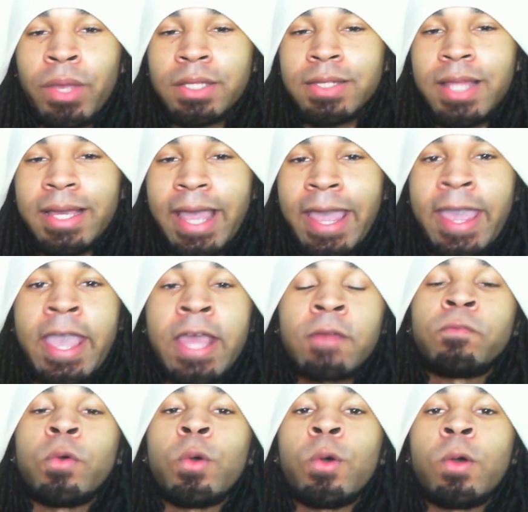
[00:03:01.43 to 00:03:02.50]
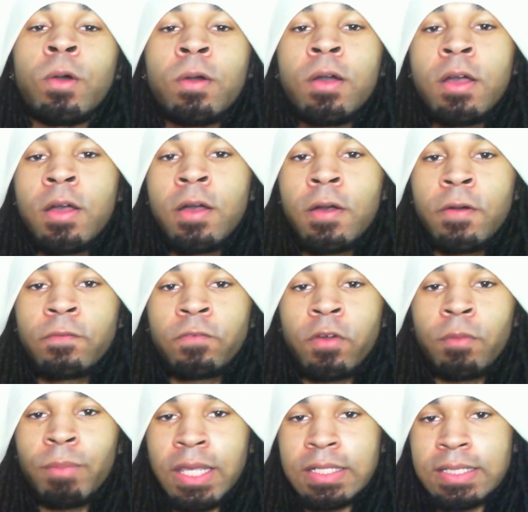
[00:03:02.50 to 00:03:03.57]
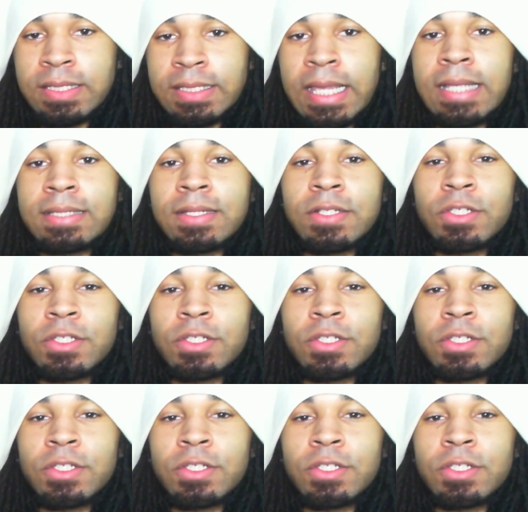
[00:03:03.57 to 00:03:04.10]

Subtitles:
like a handful from each season.